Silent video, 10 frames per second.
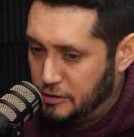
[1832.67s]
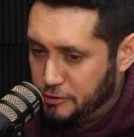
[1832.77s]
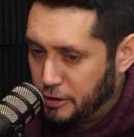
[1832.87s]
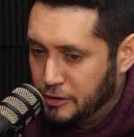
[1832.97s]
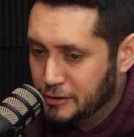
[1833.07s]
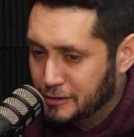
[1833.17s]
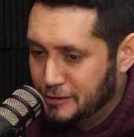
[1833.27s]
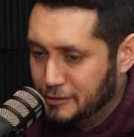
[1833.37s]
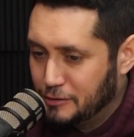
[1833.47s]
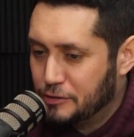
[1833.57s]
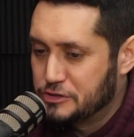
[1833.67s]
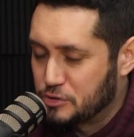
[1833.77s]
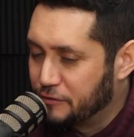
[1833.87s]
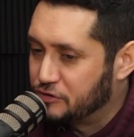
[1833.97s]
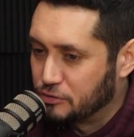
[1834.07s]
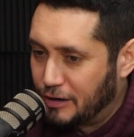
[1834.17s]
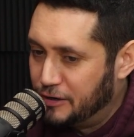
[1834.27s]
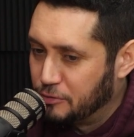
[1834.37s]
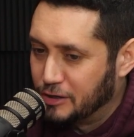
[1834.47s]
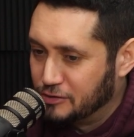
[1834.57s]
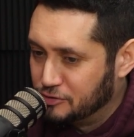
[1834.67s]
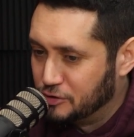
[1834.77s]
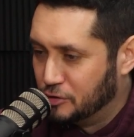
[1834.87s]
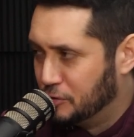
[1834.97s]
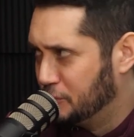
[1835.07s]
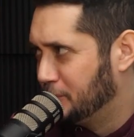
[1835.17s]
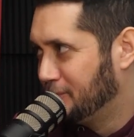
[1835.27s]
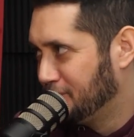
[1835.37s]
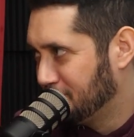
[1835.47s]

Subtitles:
I thought the sort of surrendering to